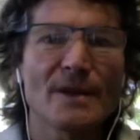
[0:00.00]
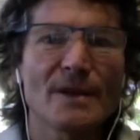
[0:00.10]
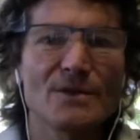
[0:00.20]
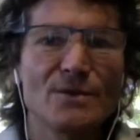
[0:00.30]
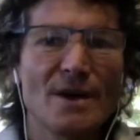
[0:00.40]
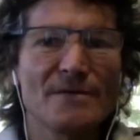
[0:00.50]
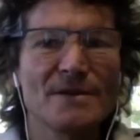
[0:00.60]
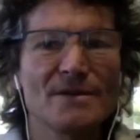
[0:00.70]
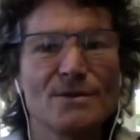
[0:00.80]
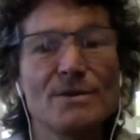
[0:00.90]

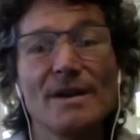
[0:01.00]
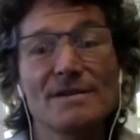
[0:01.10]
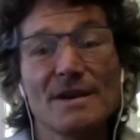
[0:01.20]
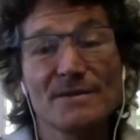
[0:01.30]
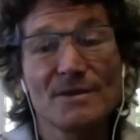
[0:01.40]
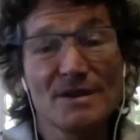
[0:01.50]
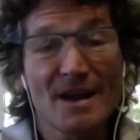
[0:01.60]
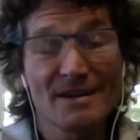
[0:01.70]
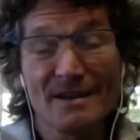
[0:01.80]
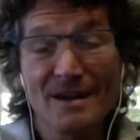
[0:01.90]
2 days after
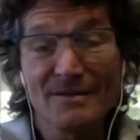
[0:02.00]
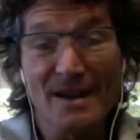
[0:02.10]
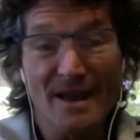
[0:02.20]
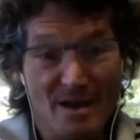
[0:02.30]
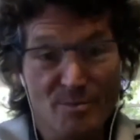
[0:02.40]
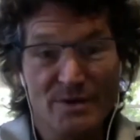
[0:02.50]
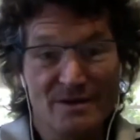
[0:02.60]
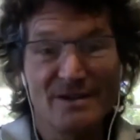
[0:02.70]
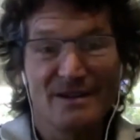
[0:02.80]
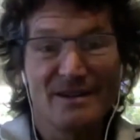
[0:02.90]
9/11
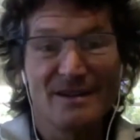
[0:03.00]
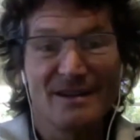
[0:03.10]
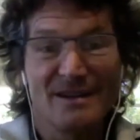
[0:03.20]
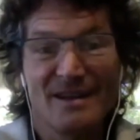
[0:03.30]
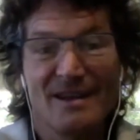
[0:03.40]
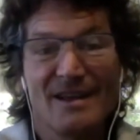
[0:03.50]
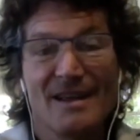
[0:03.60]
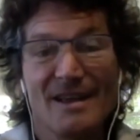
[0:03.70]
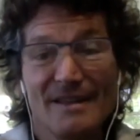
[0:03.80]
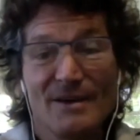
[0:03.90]
happened,
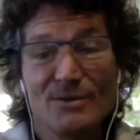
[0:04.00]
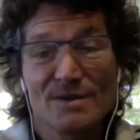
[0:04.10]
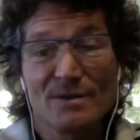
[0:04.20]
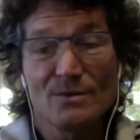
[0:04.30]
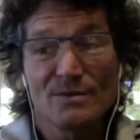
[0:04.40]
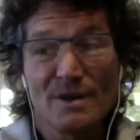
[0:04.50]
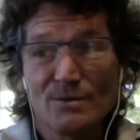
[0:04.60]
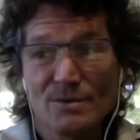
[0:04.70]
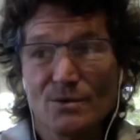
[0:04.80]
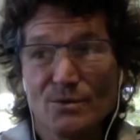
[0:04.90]
and that was a
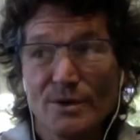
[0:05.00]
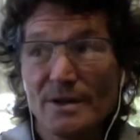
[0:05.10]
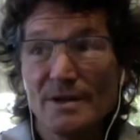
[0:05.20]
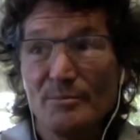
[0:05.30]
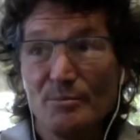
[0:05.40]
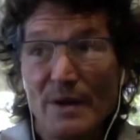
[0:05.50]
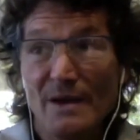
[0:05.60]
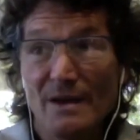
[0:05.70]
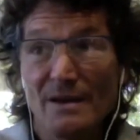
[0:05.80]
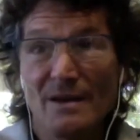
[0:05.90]
really big,